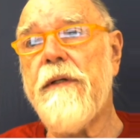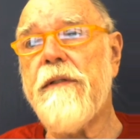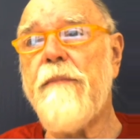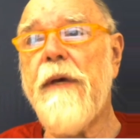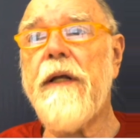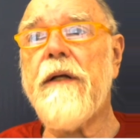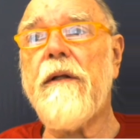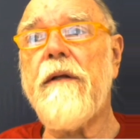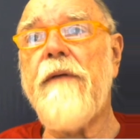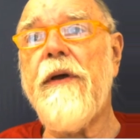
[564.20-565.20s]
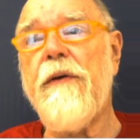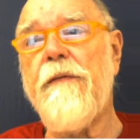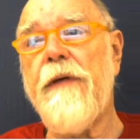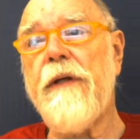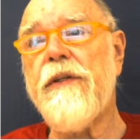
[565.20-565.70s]
medical
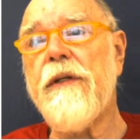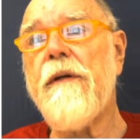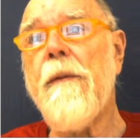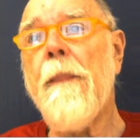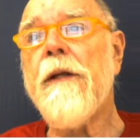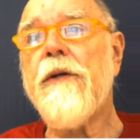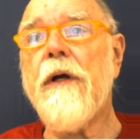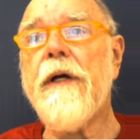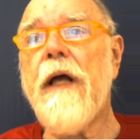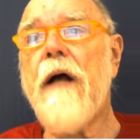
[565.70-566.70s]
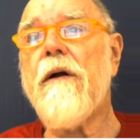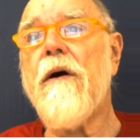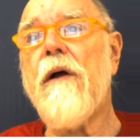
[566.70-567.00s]
intervention, drug and alcohol